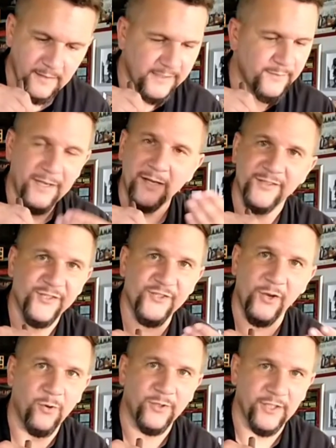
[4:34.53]
It smells
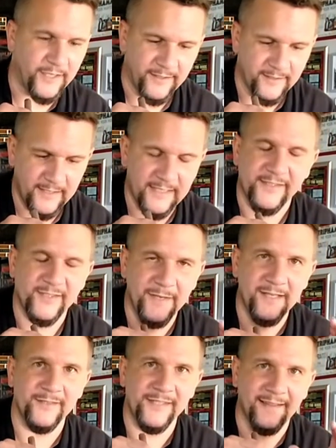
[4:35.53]
so good. It
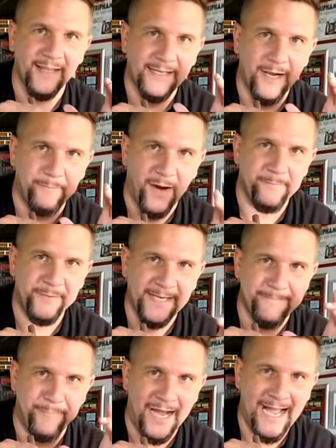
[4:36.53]
smells like
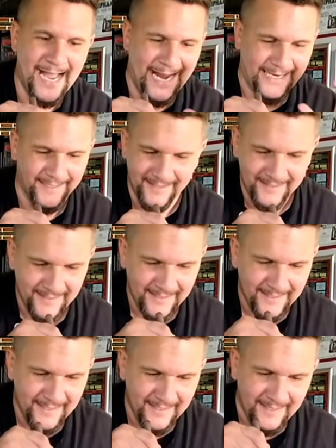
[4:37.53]
pumpkin pie.
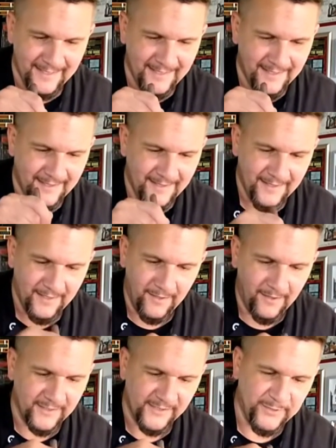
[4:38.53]

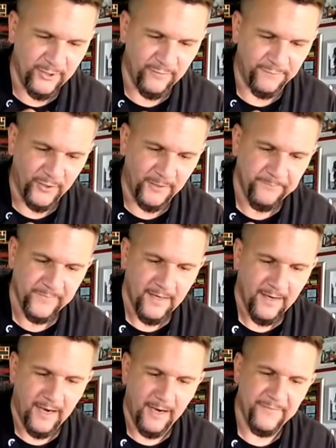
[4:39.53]
Oh, it's beautiful.
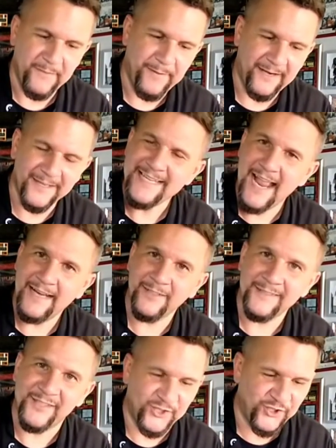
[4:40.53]
The
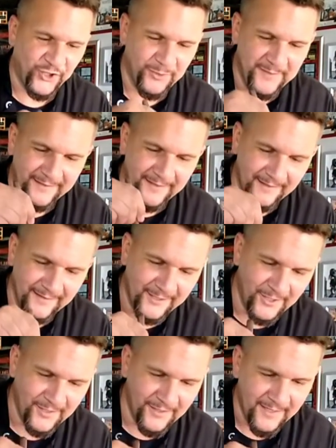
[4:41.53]
Baronjäger is a German
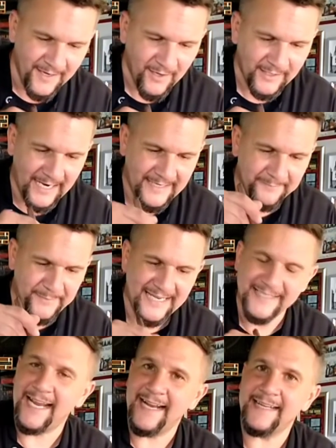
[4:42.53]
liquor, kind of
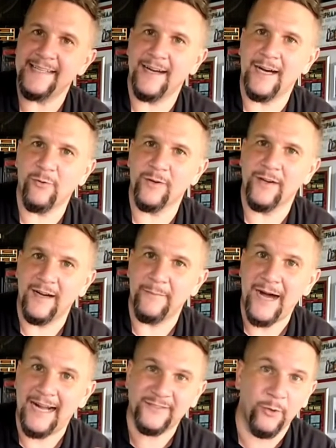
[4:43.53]
maintaining our
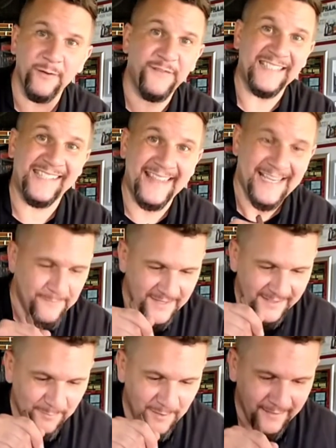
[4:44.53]
Oktoberfest theme
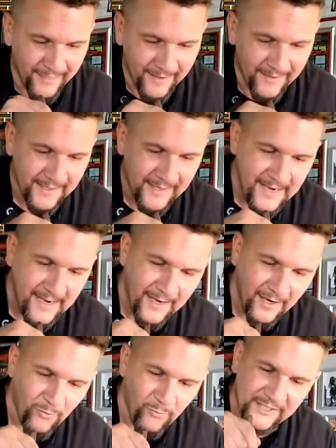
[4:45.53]
this month,
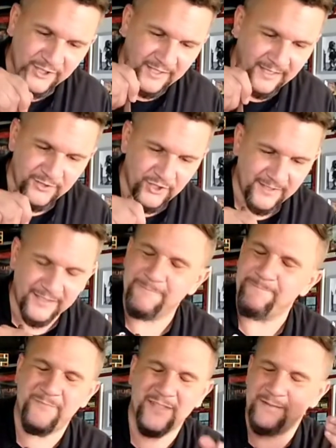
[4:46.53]
which just